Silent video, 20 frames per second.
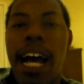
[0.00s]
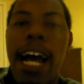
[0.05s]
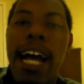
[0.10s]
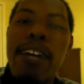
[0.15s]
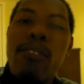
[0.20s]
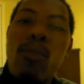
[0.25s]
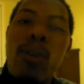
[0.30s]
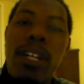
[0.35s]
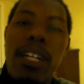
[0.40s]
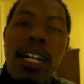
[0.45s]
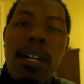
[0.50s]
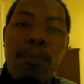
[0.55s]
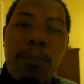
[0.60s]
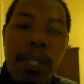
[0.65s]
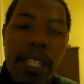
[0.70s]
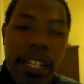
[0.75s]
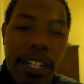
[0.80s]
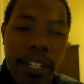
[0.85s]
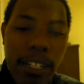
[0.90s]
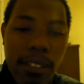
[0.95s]
I went
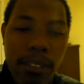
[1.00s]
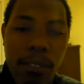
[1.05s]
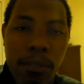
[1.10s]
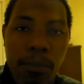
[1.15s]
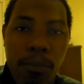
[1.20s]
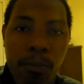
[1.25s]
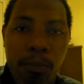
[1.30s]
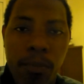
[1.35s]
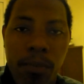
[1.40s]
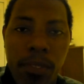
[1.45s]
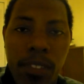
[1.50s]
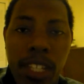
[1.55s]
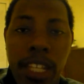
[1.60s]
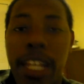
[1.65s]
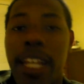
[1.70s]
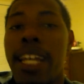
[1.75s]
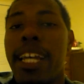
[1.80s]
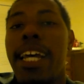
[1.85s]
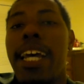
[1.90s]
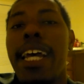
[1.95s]
up there,
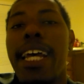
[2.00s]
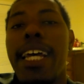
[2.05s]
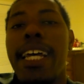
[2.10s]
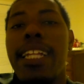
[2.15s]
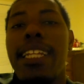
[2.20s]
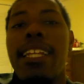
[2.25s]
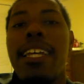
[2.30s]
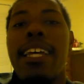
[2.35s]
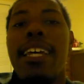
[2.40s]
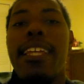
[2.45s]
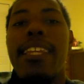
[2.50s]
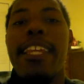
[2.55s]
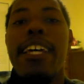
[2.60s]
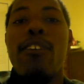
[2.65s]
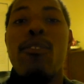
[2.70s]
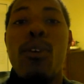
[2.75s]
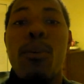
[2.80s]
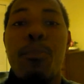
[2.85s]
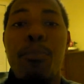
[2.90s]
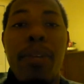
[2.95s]
and
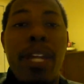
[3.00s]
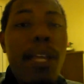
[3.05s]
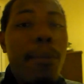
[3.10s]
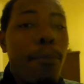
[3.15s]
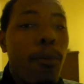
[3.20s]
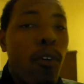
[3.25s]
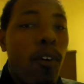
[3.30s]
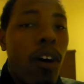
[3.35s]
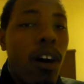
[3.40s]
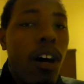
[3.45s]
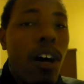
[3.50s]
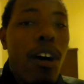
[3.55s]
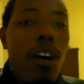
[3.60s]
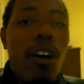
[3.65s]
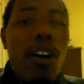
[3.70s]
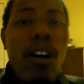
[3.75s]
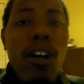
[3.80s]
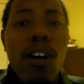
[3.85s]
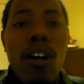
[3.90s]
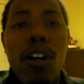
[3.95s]
there were people
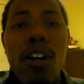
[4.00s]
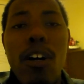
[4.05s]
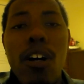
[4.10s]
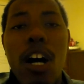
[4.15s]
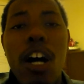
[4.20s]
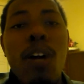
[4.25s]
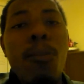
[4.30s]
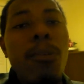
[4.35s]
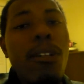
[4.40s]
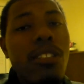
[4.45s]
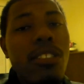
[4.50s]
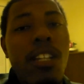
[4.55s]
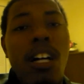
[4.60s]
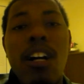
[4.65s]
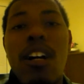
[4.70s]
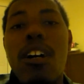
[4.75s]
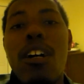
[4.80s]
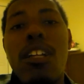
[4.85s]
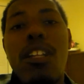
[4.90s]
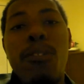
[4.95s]
almost
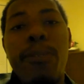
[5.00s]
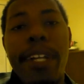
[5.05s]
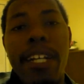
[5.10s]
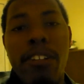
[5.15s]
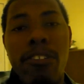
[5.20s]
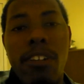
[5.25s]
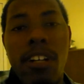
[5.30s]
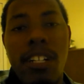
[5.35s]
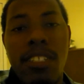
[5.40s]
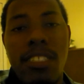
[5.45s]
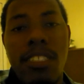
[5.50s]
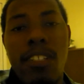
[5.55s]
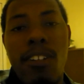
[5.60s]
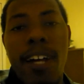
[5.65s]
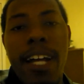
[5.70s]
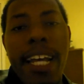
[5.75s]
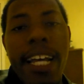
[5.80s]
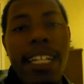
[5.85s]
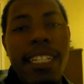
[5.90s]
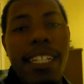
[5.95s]
all the way across,
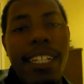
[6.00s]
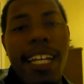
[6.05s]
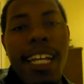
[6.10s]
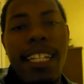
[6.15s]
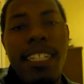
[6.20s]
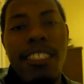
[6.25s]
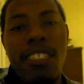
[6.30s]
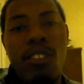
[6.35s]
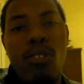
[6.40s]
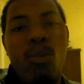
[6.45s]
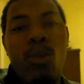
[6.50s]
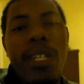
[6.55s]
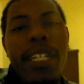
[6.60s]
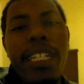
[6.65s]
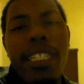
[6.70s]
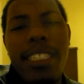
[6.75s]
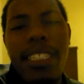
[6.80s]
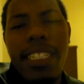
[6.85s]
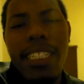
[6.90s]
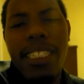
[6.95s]
so I had to kind of
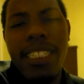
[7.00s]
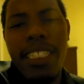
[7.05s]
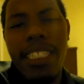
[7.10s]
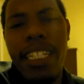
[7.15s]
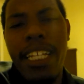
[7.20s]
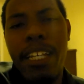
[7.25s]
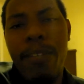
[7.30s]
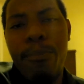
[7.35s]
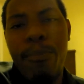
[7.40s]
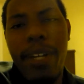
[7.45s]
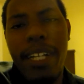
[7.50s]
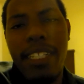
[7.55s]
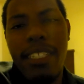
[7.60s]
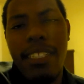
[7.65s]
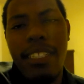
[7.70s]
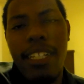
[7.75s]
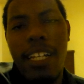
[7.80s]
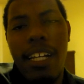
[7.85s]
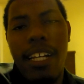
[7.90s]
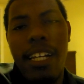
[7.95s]
squeeze in to get my
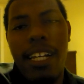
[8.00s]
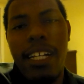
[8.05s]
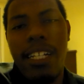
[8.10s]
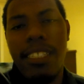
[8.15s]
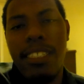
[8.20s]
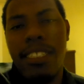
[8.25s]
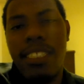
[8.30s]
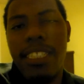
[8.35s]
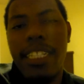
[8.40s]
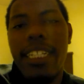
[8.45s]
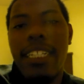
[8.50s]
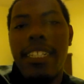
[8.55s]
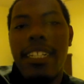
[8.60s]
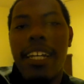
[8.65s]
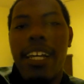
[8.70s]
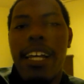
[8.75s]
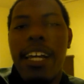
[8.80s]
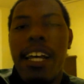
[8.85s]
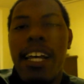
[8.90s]
seat.